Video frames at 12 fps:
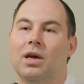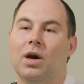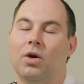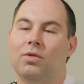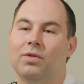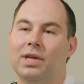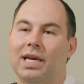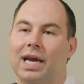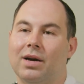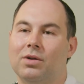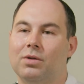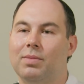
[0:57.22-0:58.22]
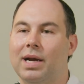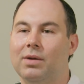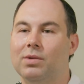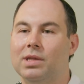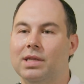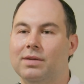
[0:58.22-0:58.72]
over-the-counter
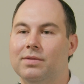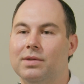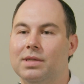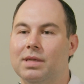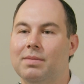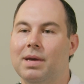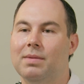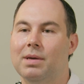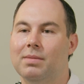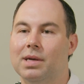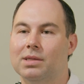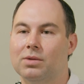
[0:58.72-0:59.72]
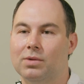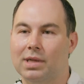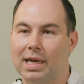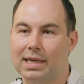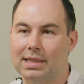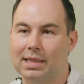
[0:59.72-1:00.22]
pain relievers and maybe a muscle
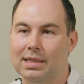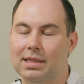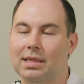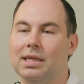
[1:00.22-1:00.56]
relaxant.